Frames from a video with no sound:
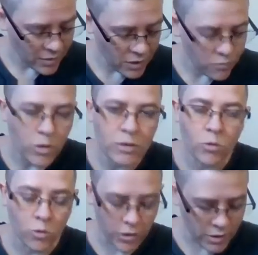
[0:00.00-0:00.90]
Then
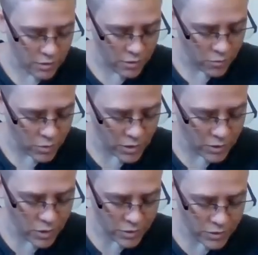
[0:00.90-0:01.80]
one morning, when
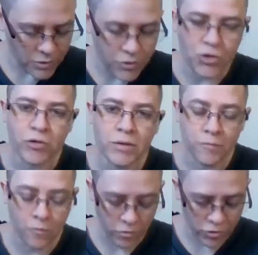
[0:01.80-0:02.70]
he went to the
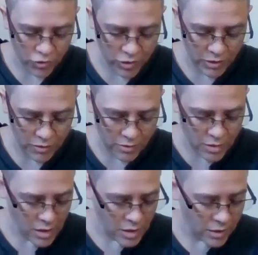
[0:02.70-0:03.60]
stream for a drink,
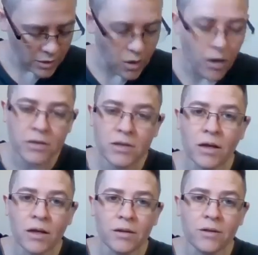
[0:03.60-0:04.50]
he caught
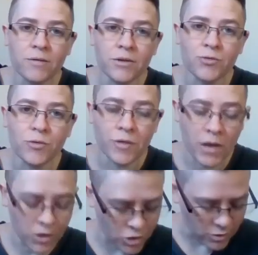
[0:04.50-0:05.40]
sight of his
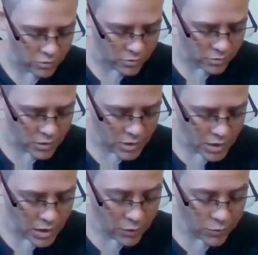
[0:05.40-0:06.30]
reflection.
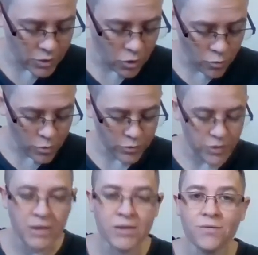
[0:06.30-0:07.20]
He was
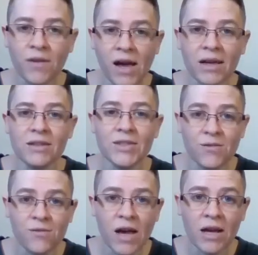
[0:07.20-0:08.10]
almost as fat as
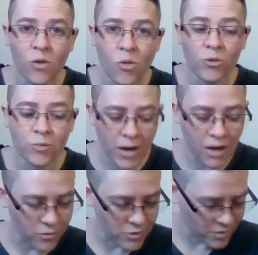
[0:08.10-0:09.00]
the fat old
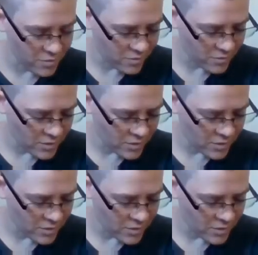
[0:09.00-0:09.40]
mouse.